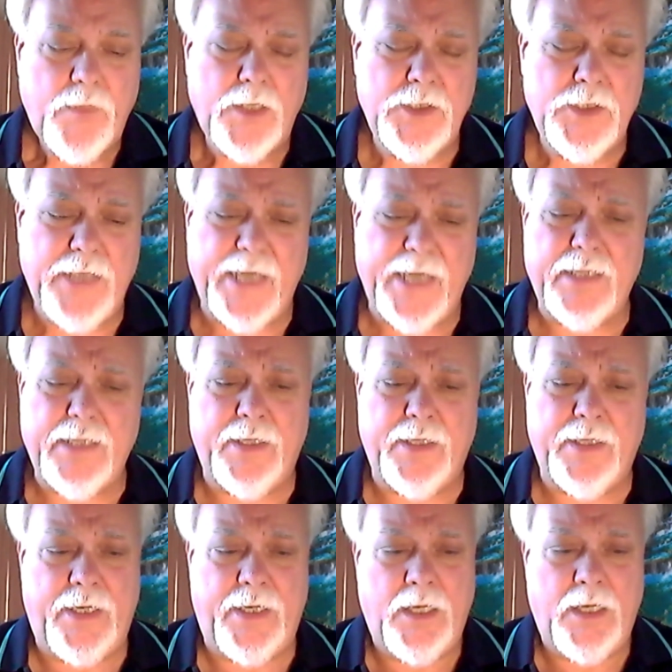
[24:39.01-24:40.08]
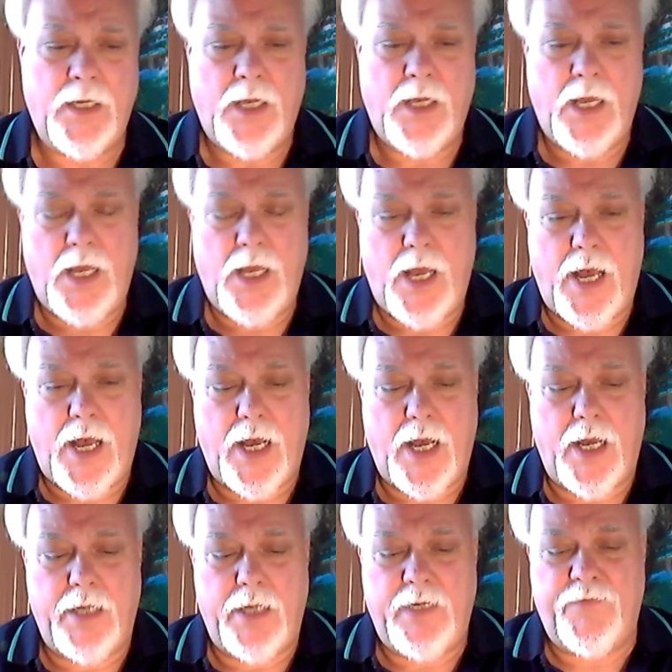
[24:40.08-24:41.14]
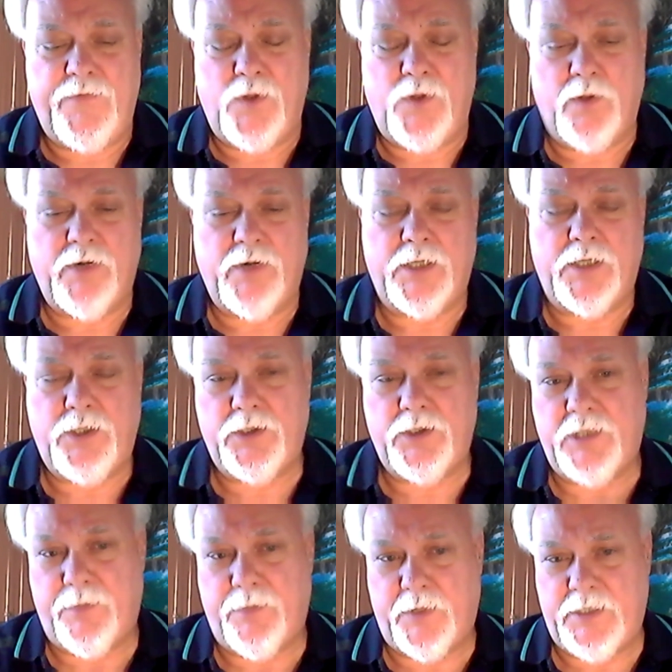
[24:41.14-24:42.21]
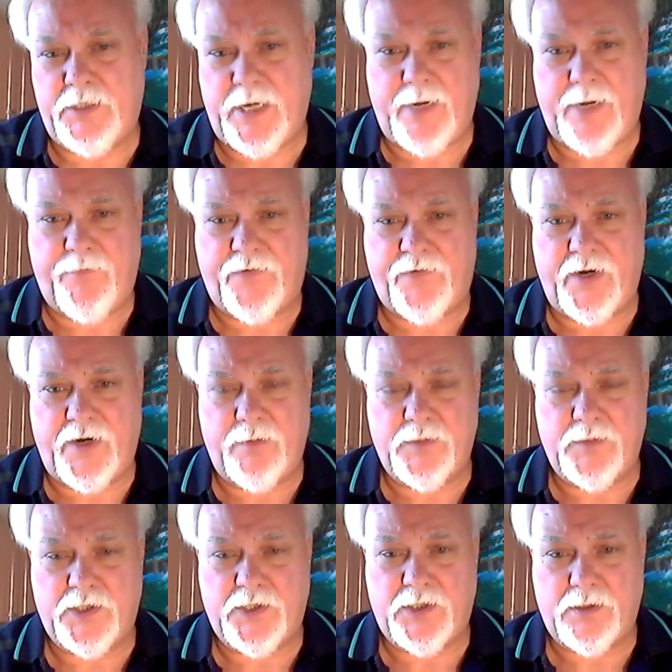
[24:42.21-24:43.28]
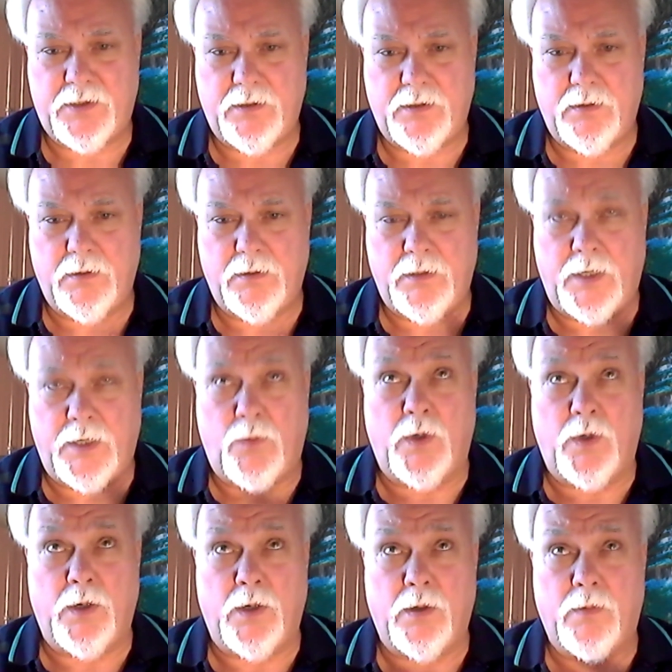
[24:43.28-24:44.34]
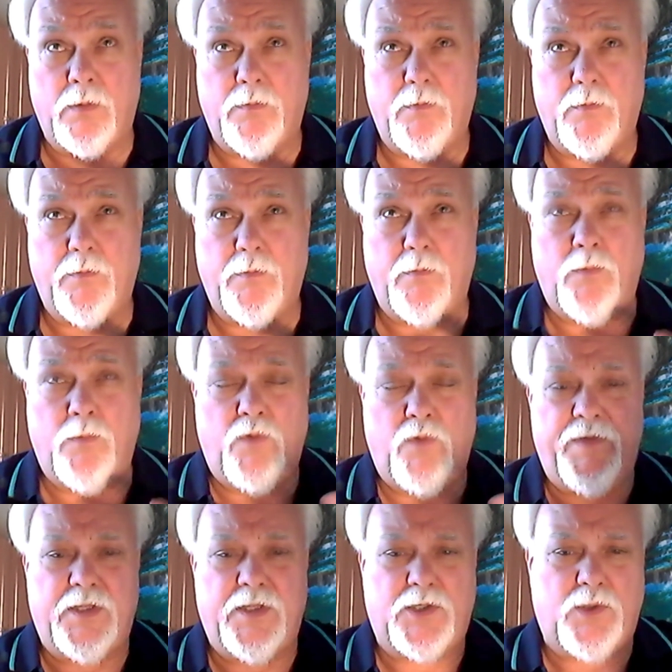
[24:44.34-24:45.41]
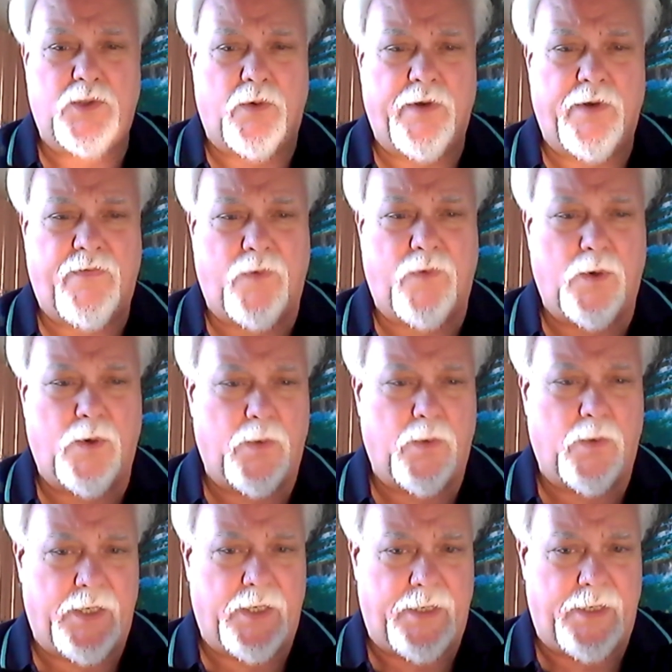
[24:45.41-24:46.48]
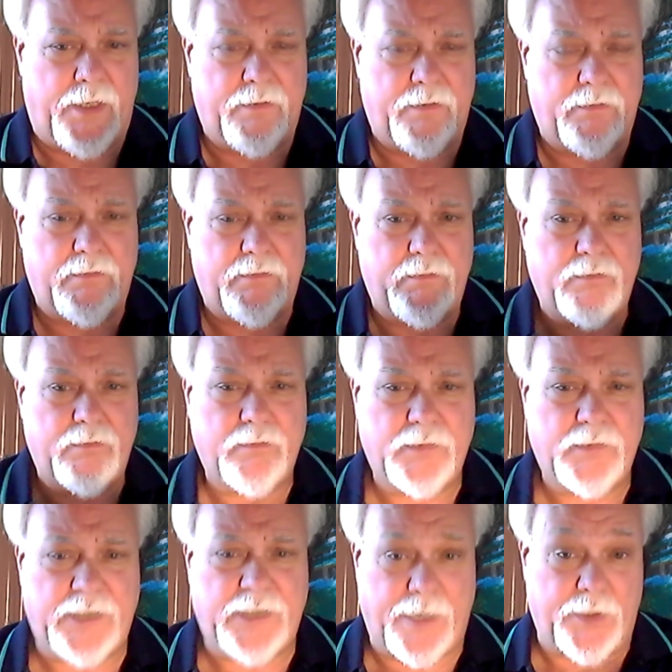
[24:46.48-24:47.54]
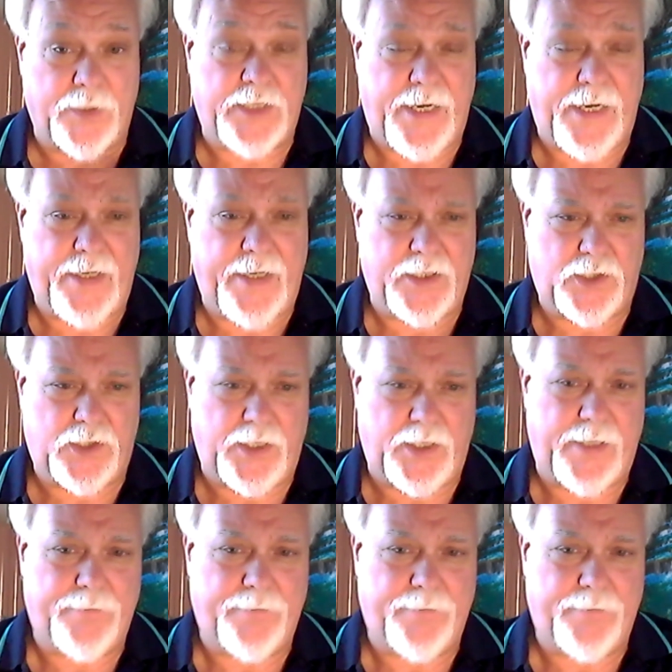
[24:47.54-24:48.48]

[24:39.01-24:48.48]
Secondly, even though there are two separate time frames that we're moving the story forward in simultaneously,